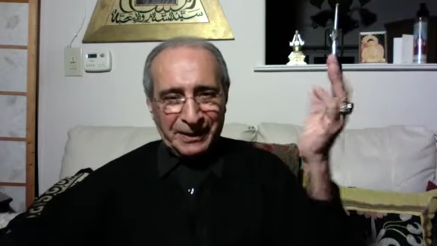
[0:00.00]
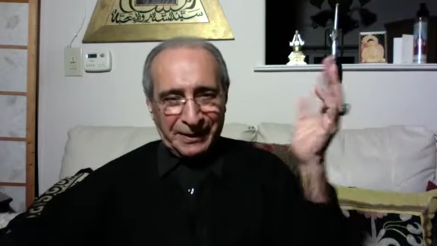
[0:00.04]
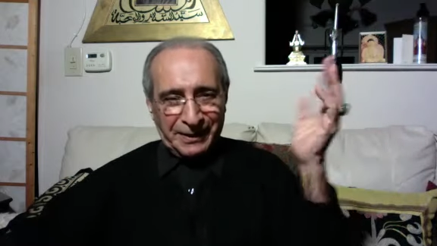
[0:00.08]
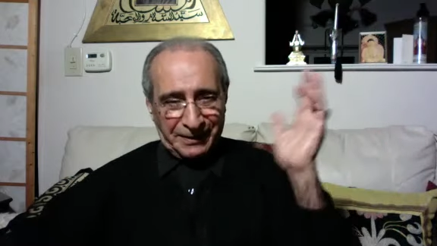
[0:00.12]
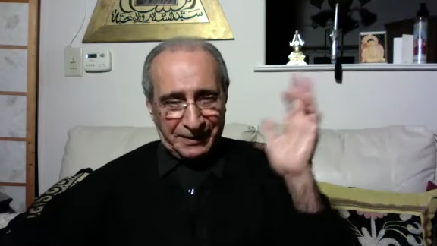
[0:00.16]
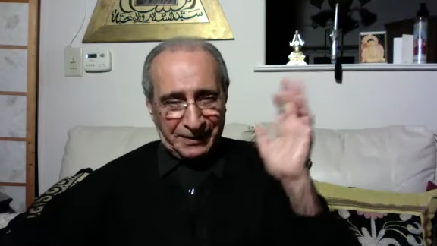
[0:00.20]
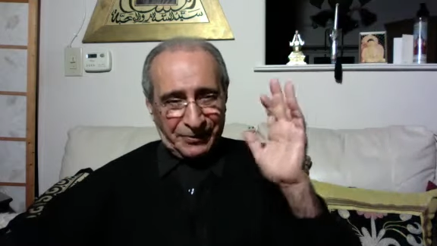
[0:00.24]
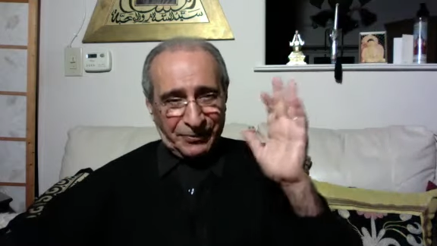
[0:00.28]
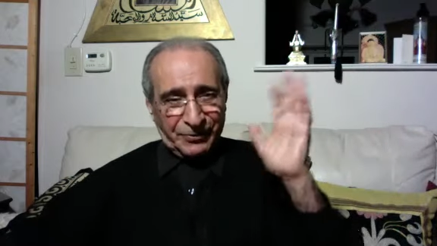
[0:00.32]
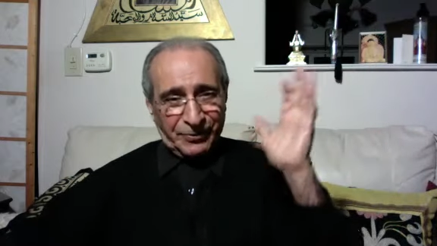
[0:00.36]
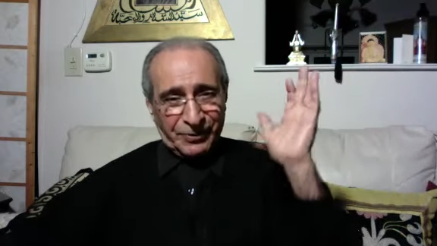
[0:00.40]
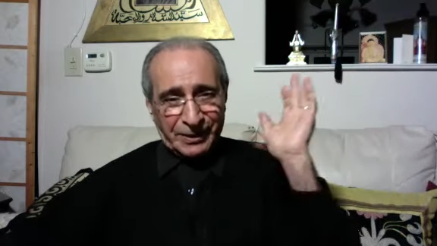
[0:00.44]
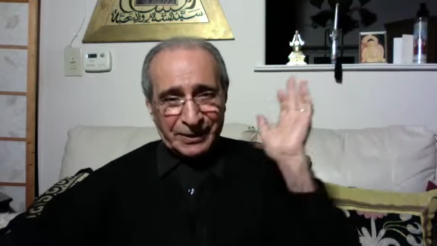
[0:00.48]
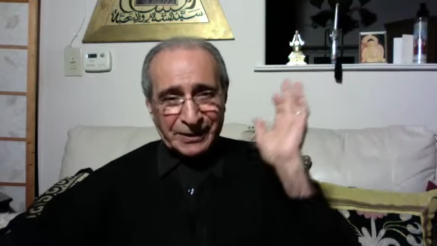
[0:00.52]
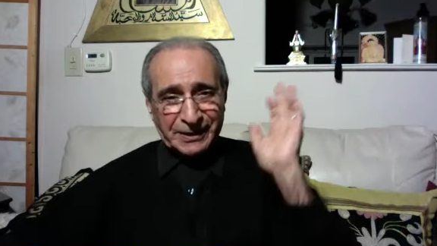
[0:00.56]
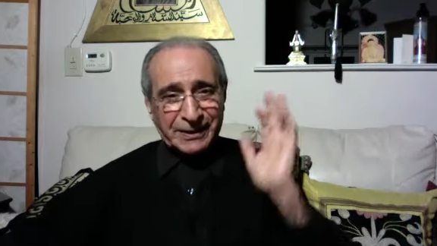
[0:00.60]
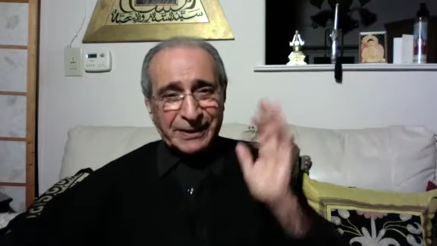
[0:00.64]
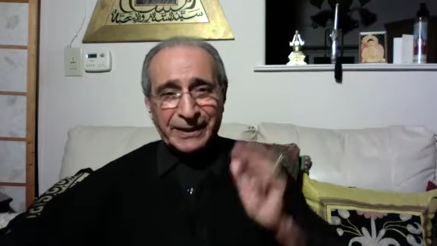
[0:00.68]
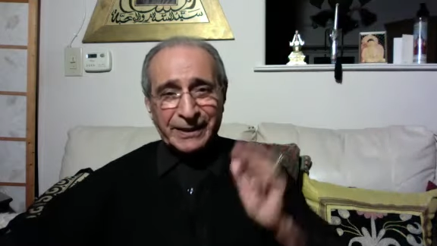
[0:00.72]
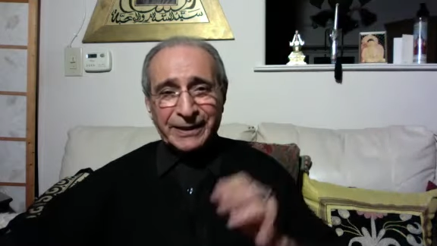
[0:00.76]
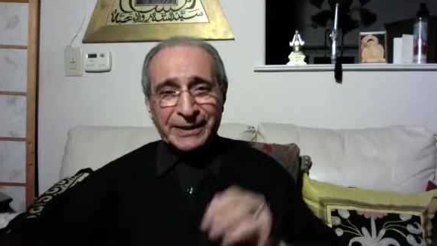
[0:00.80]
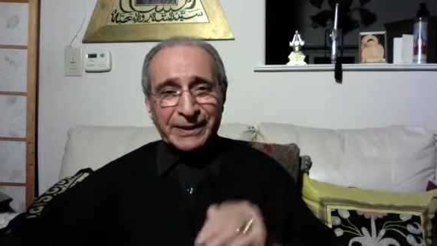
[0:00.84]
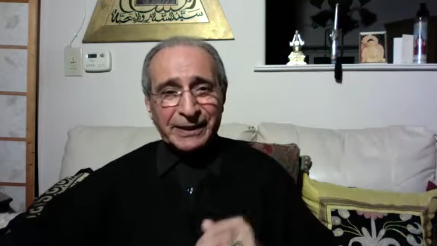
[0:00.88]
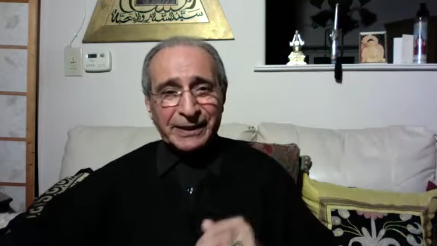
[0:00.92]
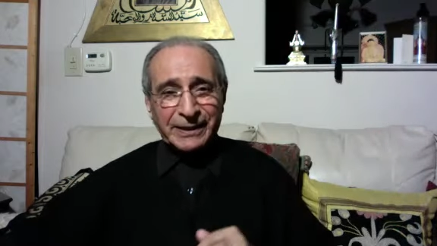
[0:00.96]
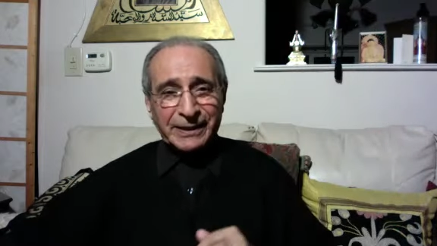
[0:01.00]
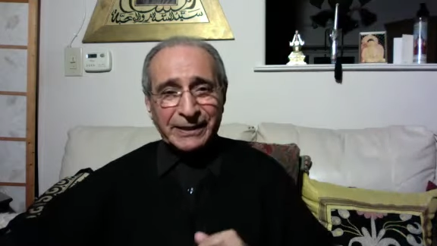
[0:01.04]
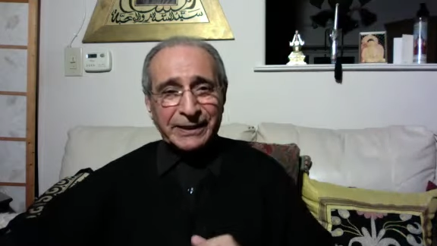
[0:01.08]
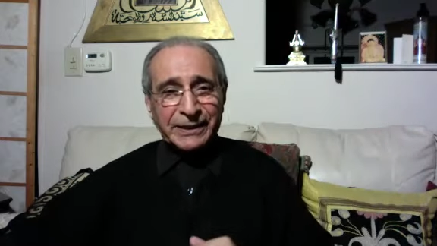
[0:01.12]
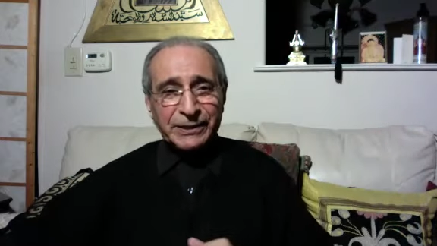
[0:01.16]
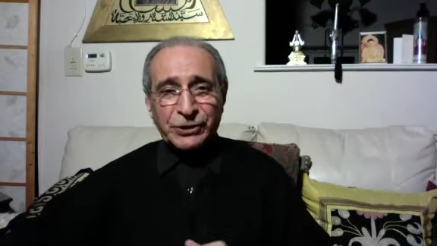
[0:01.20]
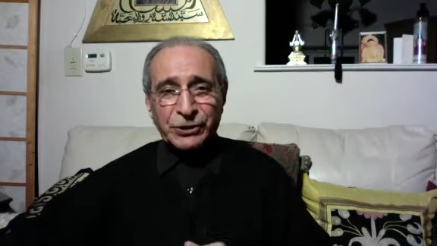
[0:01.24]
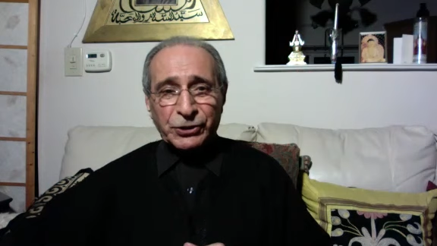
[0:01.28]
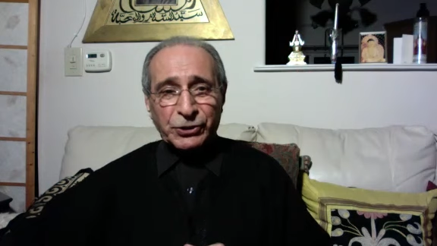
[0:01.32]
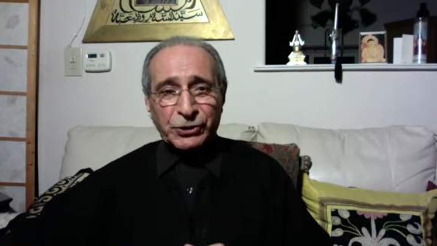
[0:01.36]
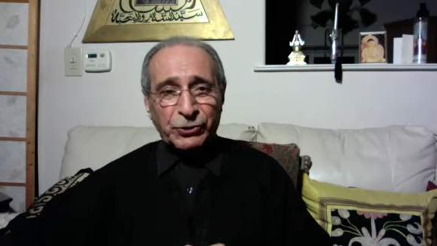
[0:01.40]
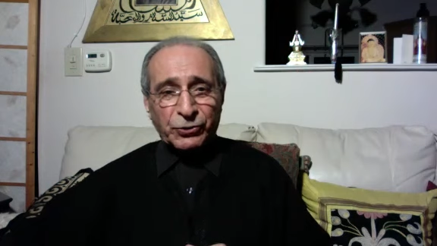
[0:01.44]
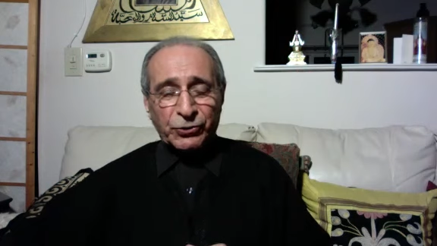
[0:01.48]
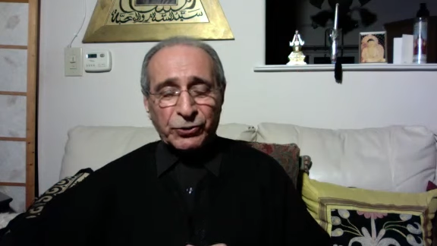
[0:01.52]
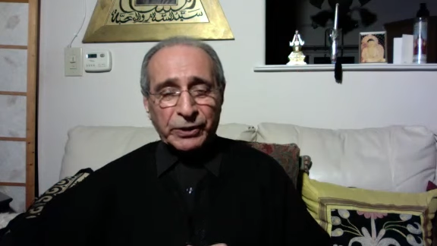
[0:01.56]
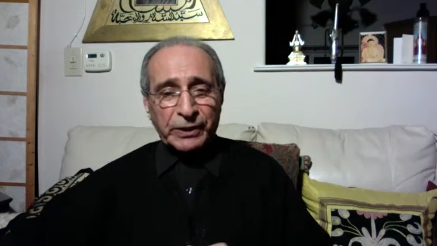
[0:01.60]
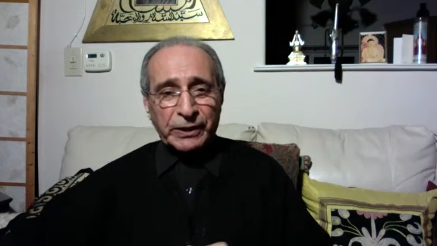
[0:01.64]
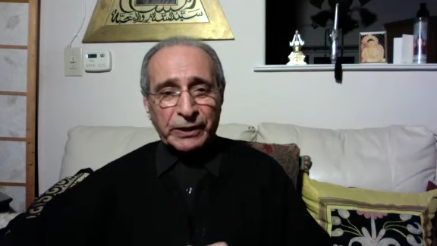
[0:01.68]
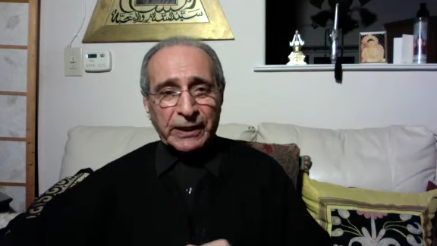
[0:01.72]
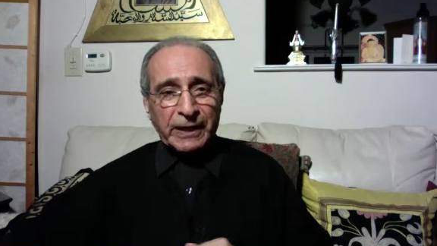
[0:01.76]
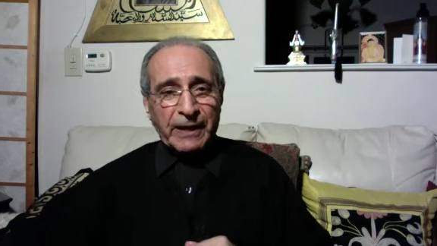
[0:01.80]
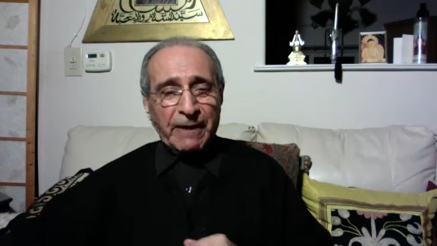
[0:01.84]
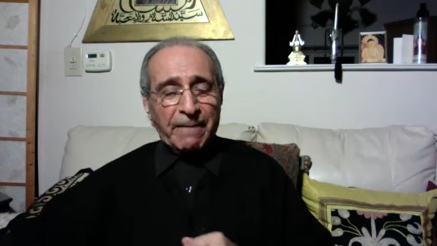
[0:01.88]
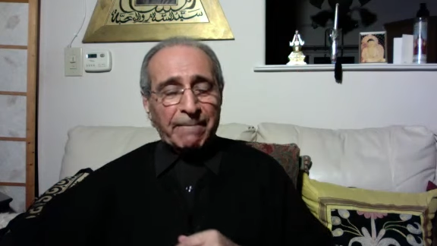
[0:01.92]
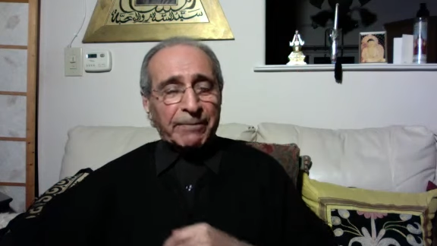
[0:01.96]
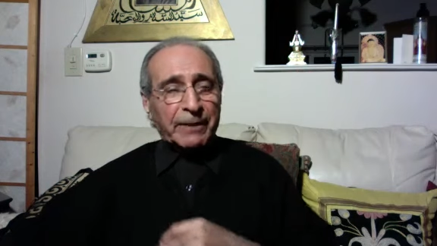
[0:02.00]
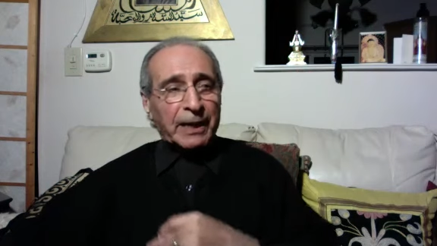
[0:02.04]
you know, this is a religious story,